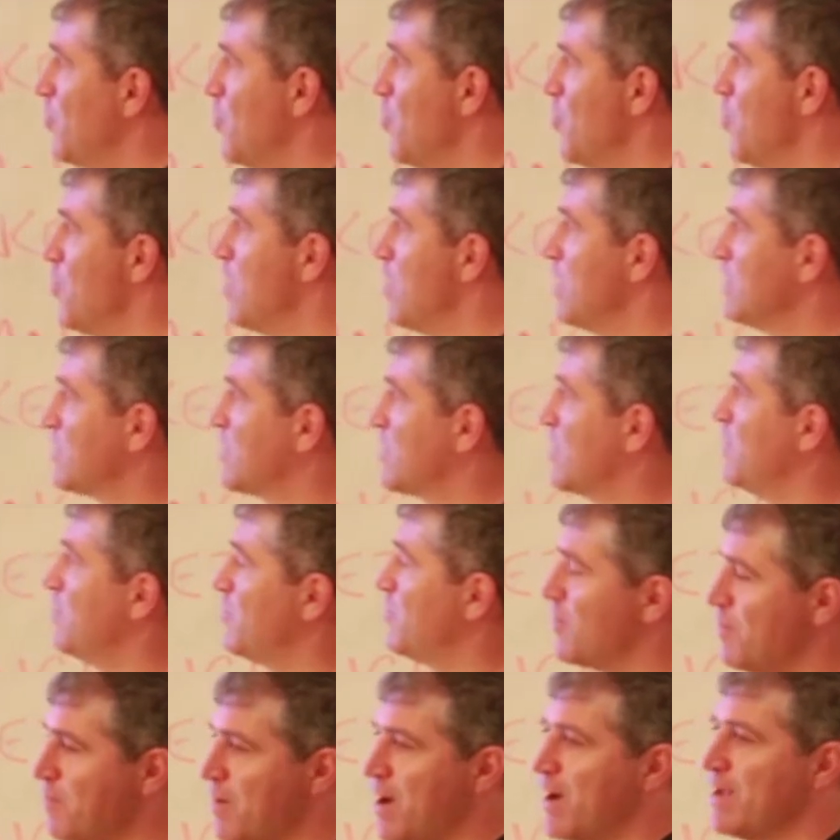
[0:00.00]
to always
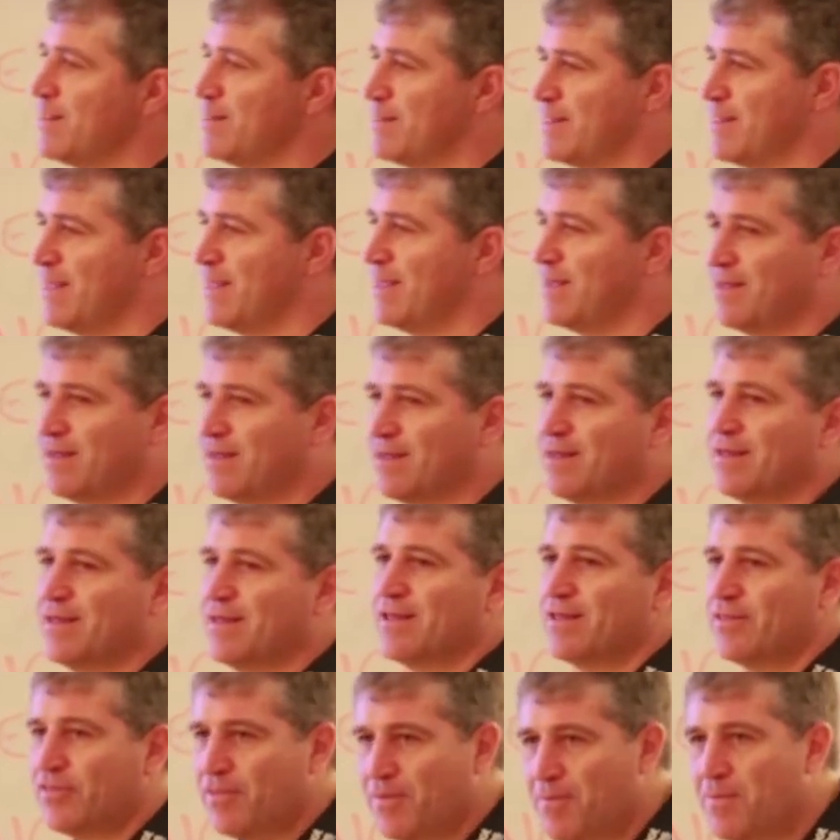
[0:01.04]
keep the main thing,
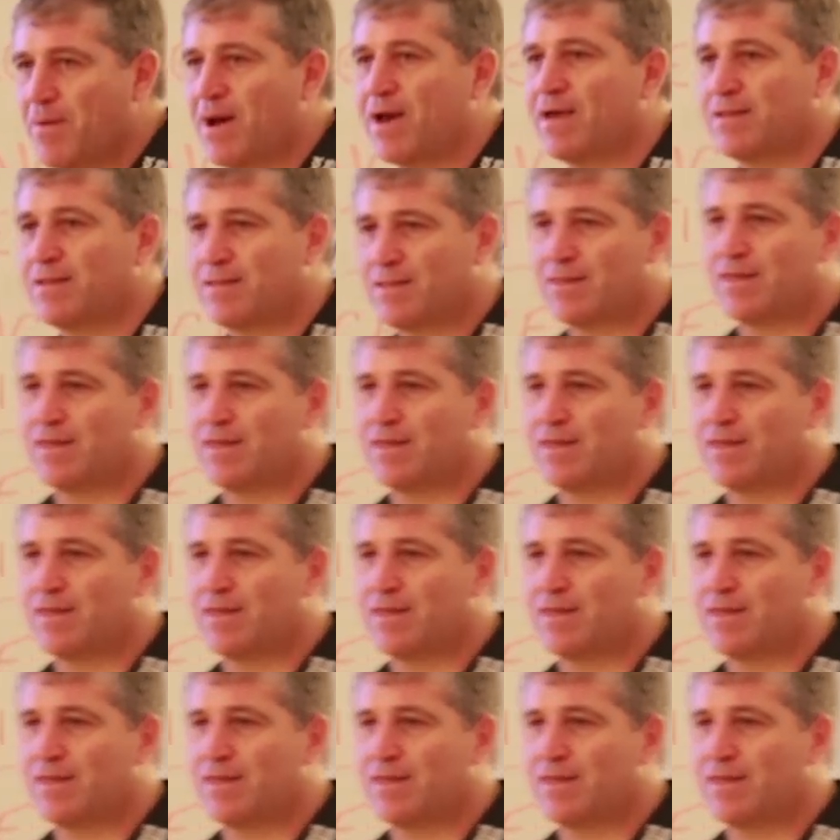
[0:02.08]
the main